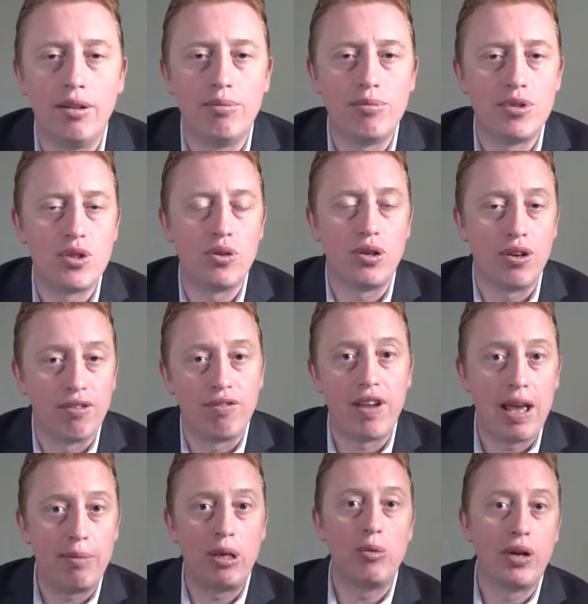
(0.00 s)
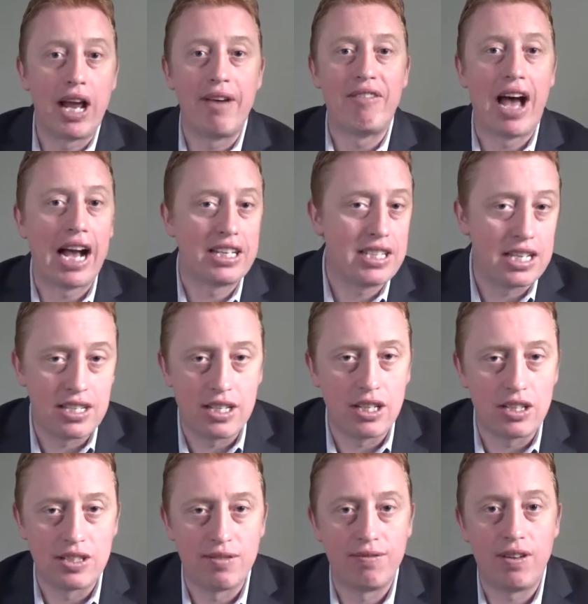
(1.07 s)
So your family would have access to
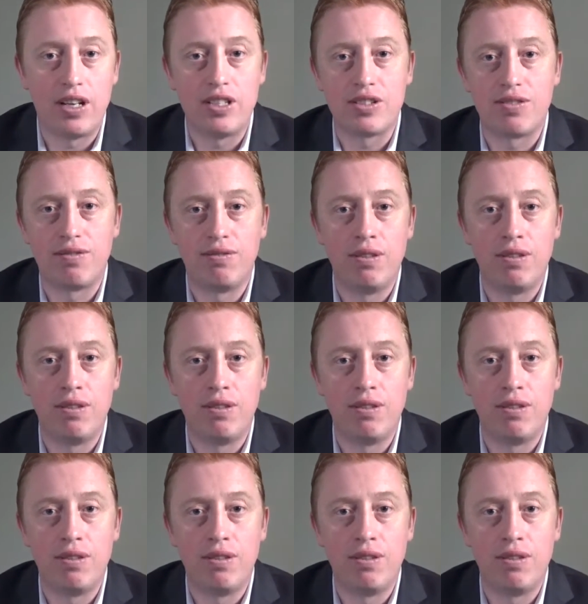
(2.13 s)
those funds.